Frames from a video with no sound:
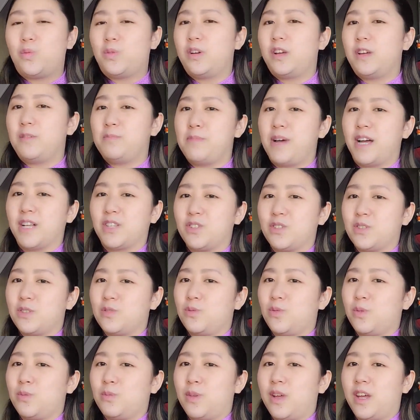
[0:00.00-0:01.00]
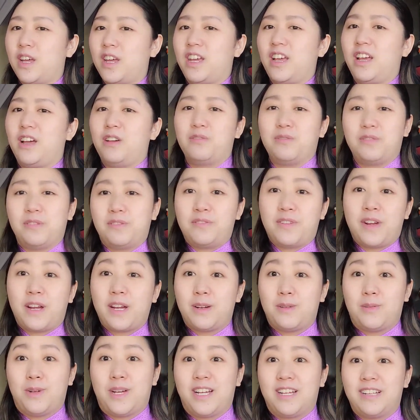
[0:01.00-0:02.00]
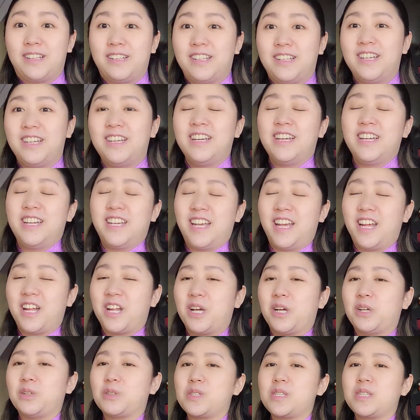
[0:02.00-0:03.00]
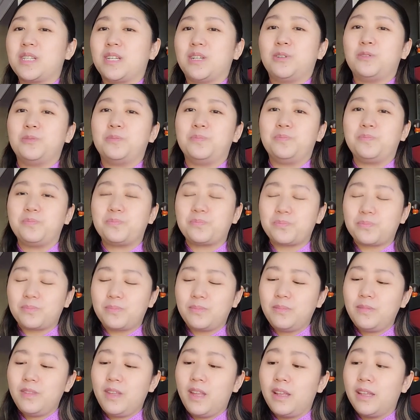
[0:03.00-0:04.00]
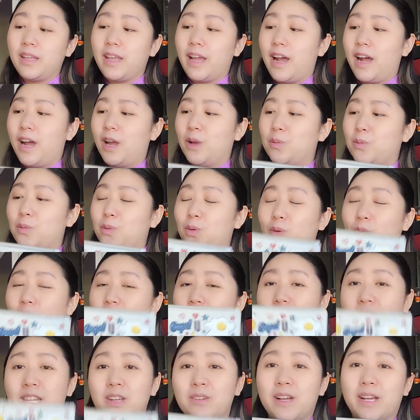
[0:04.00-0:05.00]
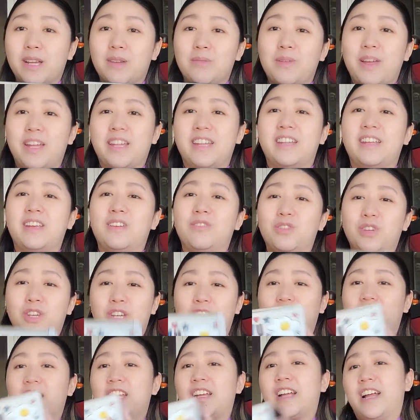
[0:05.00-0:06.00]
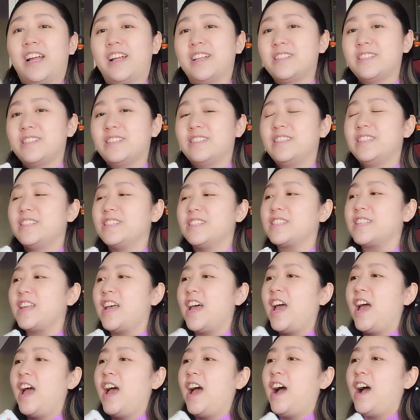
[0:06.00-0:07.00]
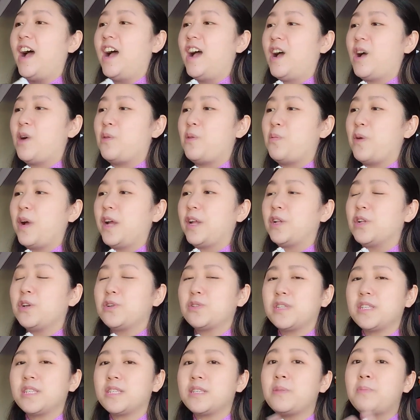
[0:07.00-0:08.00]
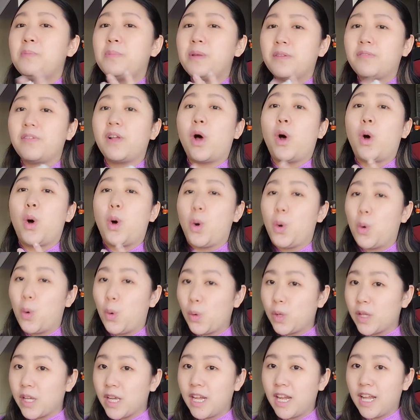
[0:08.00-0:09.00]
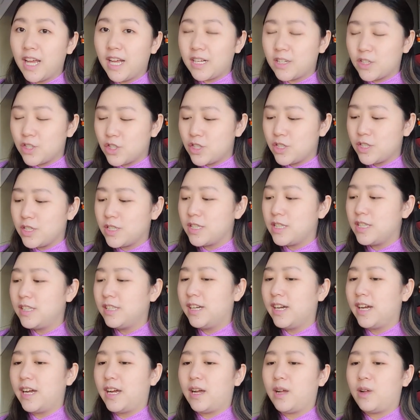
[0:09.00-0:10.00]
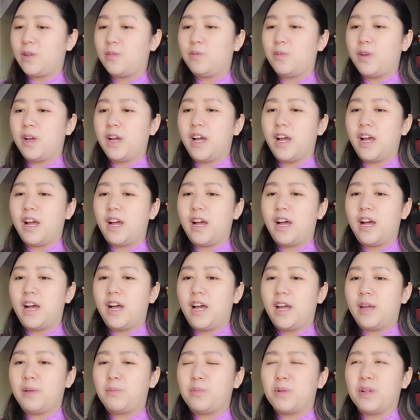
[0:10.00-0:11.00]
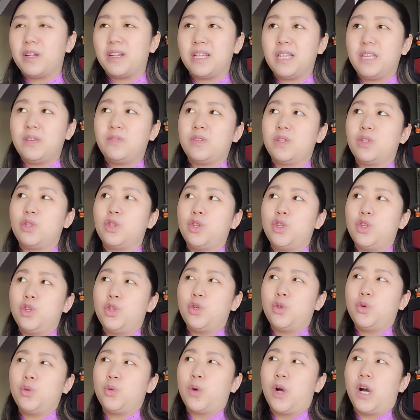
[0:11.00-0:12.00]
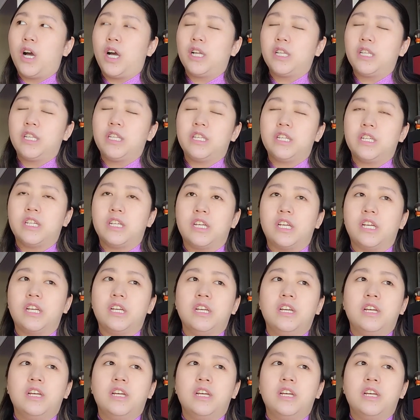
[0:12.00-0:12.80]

it matches with my outfit very well you know so yeah i will highly recommend it if you can get your hands on this um, i know this is a bit of an old collection um, i believe the new anya